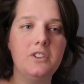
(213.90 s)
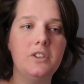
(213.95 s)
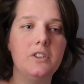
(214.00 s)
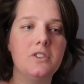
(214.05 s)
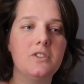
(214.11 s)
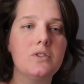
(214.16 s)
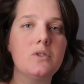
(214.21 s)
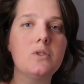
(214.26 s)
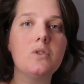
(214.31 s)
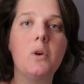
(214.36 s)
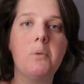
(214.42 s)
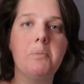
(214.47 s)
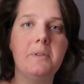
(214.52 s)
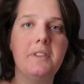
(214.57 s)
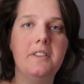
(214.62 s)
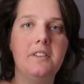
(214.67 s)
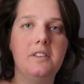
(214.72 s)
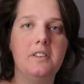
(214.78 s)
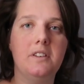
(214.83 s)
stop
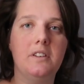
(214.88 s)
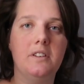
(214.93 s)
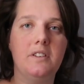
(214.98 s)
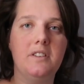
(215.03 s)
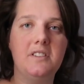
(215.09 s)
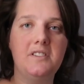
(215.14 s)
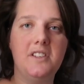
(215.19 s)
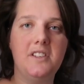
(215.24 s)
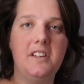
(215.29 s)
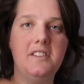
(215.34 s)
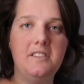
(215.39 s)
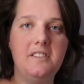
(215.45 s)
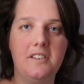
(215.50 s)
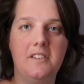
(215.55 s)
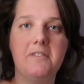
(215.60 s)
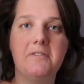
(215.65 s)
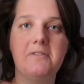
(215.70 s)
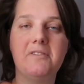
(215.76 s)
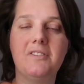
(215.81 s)
the dye
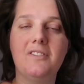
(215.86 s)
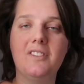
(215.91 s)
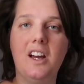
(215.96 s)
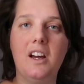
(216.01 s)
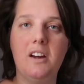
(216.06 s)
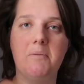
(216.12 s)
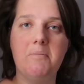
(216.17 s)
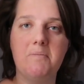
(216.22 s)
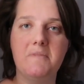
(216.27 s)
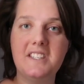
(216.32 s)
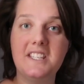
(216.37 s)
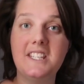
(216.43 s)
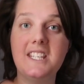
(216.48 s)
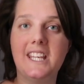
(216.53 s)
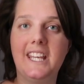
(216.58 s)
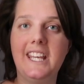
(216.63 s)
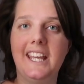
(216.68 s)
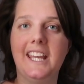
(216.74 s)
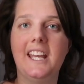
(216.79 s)
stuff
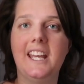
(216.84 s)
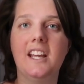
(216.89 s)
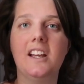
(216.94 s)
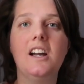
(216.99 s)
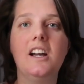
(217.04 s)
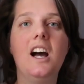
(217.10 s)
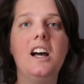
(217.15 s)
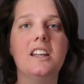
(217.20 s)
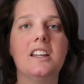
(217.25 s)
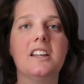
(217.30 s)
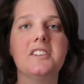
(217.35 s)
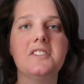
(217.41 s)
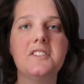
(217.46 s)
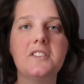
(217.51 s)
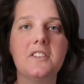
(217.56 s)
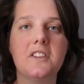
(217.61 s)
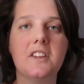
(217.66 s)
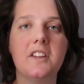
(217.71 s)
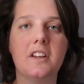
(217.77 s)
sticking in colour
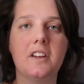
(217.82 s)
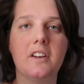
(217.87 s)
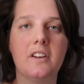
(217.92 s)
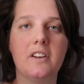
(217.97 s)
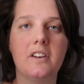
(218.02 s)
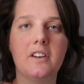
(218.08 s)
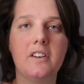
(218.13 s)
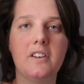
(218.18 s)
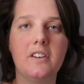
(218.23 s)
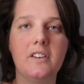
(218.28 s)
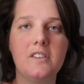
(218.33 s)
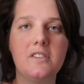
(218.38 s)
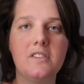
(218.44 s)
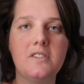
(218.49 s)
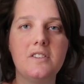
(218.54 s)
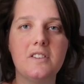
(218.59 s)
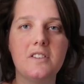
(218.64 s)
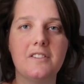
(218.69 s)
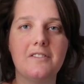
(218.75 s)
to
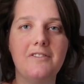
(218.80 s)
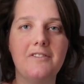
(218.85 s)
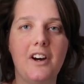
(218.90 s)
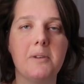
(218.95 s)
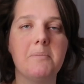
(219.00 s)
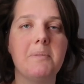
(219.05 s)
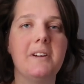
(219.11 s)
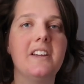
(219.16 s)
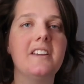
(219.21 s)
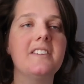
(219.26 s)
the fibre.